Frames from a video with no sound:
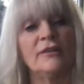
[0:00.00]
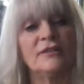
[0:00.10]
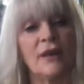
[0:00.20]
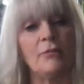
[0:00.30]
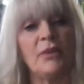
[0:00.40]

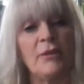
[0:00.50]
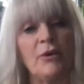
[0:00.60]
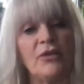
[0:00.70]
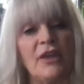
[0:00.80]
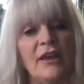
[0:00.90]
some
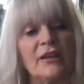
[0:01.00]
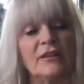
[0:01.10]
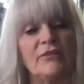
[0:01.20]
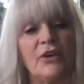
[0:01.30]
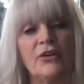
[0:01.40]
people think
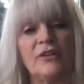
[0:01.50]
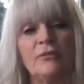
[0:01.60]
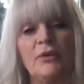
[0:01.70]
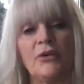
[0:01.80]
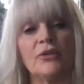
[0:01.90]
it's a very
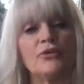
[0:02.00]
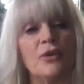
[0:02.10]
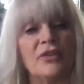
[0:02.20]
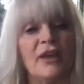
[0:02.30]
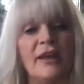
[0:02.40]

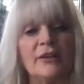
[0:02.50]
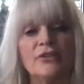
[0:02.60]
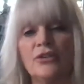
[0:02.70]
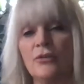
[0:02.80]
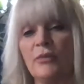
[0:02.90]
spiritual thing
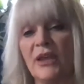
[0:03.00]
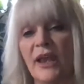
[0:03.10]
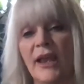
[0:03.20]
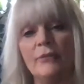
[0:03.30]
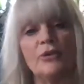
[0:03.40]
to
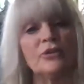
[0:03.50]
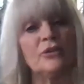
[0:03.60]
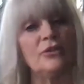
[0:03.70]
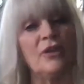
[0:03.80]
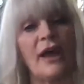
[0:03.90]
be able
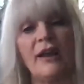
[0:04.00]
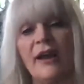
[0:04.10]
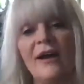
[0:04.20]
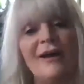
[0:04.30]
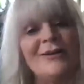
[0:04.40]
to do that.
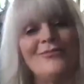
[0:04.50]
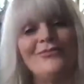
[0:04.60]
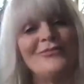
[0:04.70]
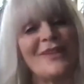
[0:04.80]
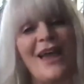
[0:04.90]

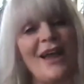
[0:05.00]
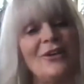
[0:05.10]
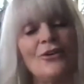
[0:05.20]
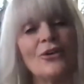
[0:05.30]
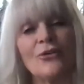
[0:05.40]
I
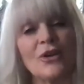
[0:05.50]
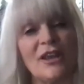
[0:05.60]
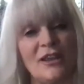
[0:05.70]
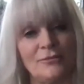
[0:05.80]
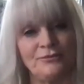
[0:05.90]
don't
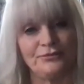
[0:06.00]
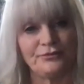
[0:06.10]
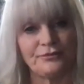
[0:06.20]
agree.